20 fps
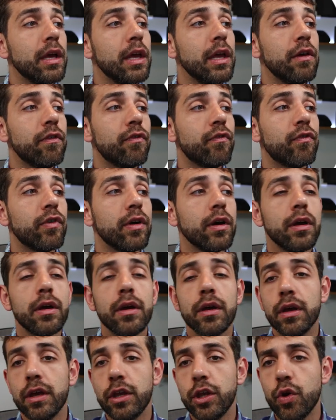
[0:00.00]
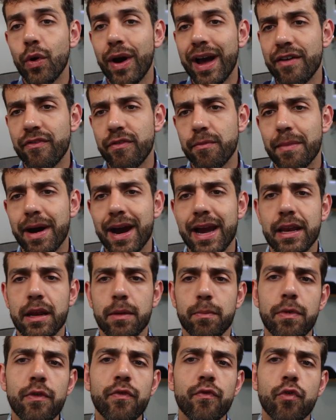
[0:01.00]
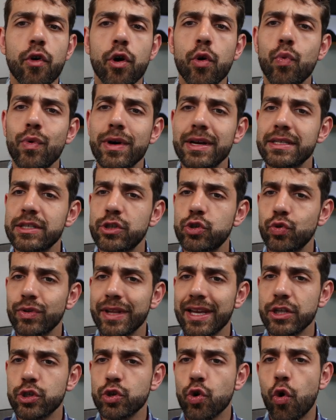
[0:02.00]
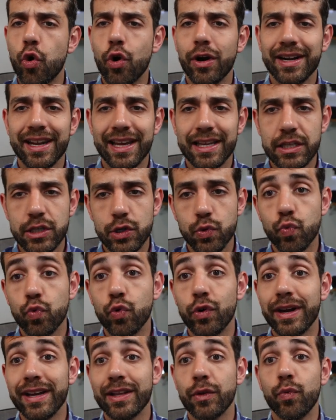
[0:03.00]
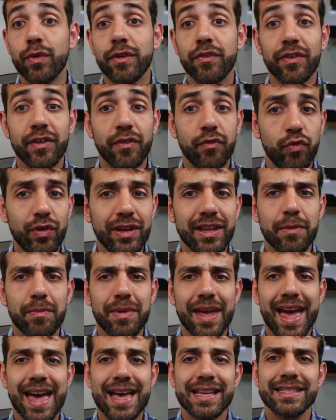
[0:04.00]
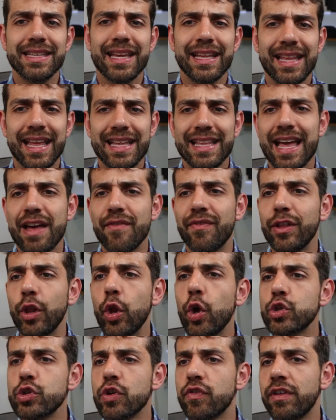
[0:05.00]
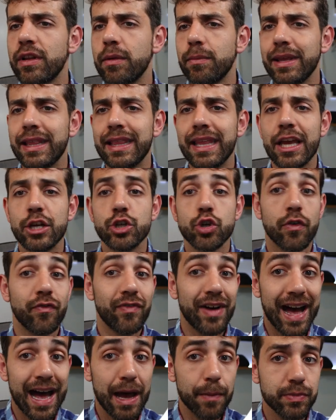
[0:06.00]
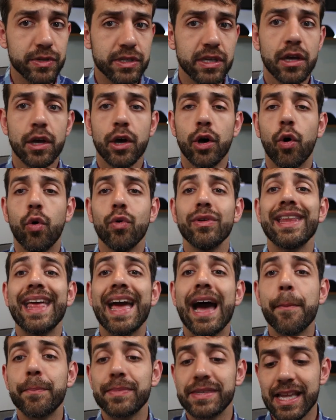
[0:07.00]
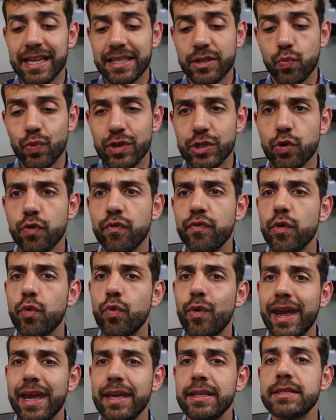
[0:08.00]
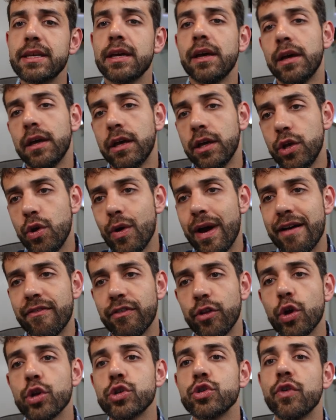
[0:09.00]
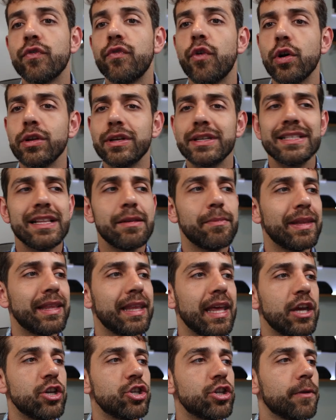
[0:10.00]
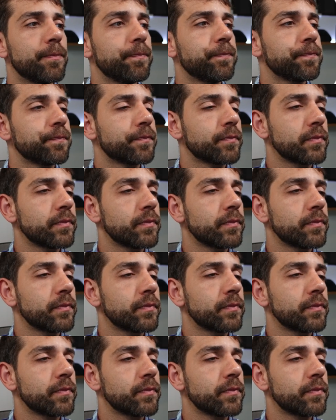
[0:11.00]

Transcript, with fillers: If you have in mind before was TrueNAS Core that run with FreeBSD and that have lots of limitation of apps on the apps that was configured. You have lots of other limitation